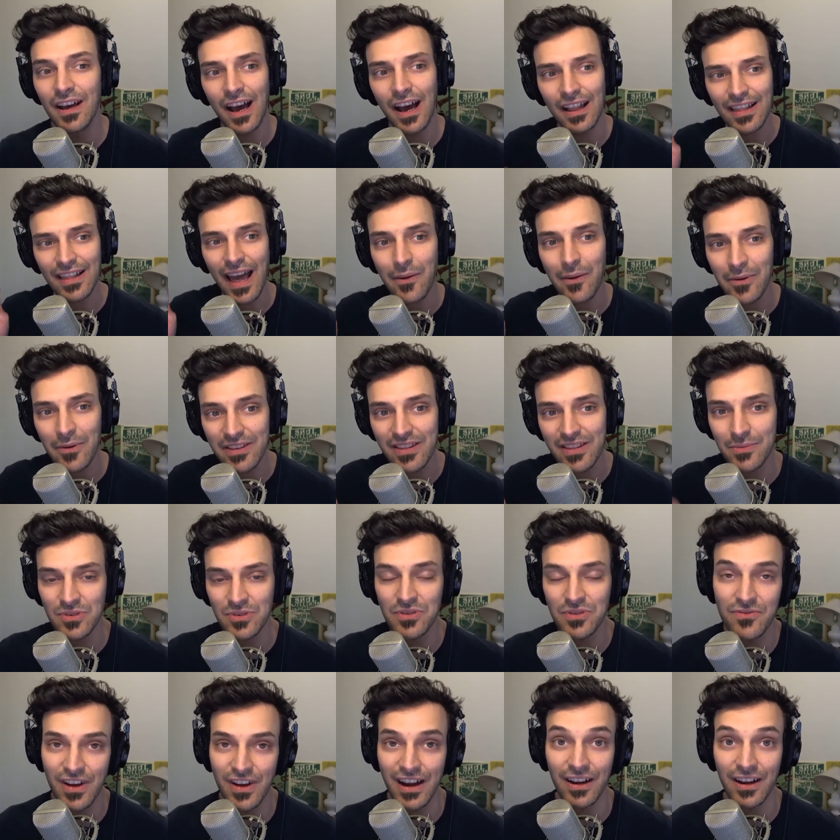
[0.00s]
allowing them
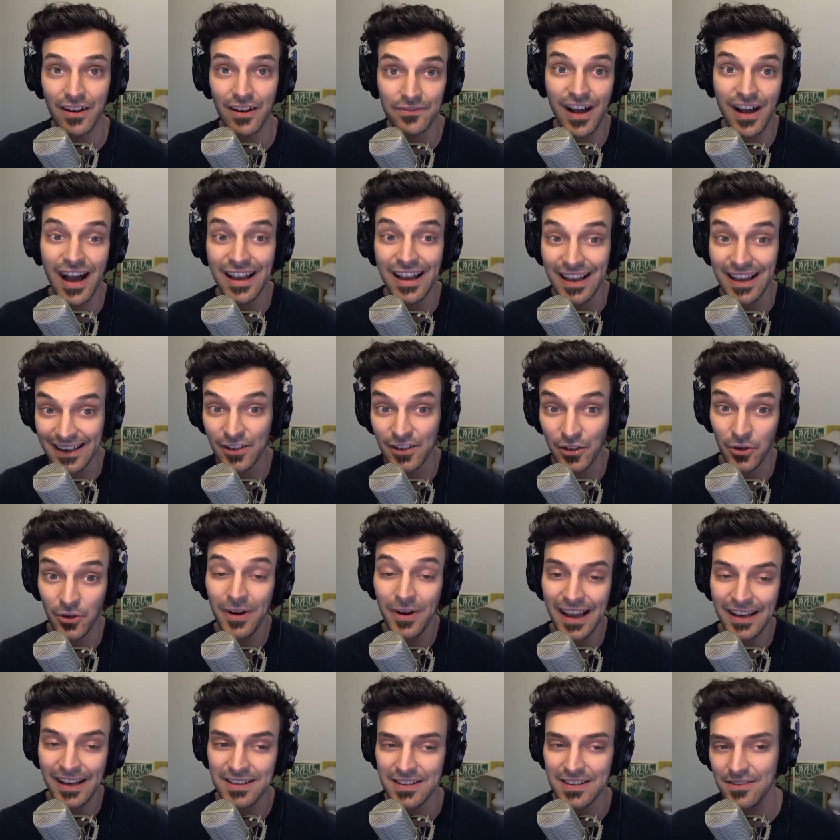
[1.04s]
to verify and
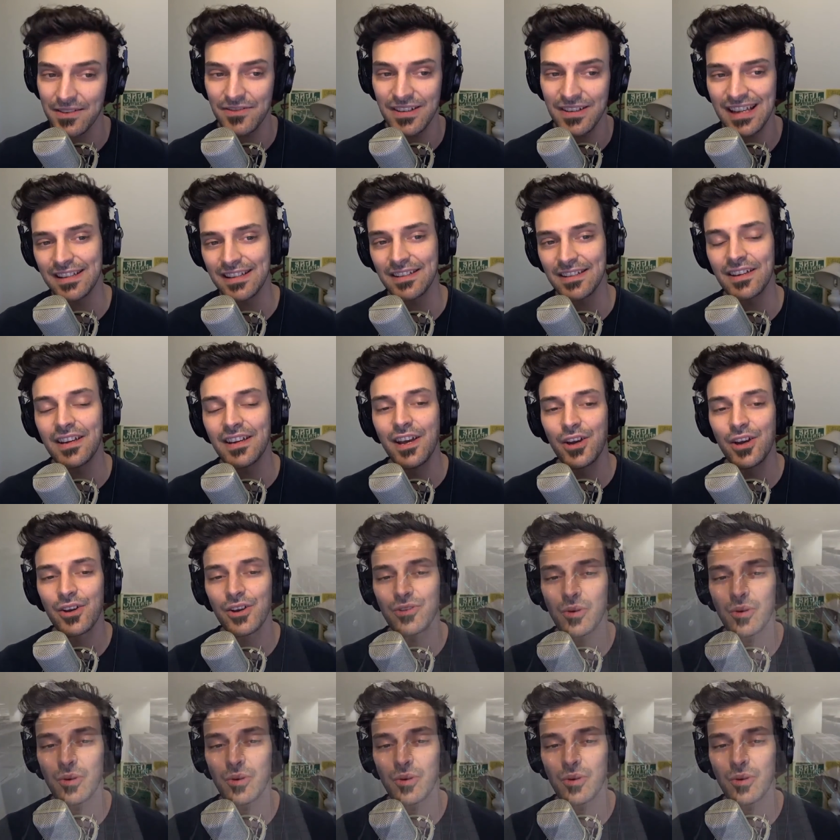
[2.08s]
correct if needed.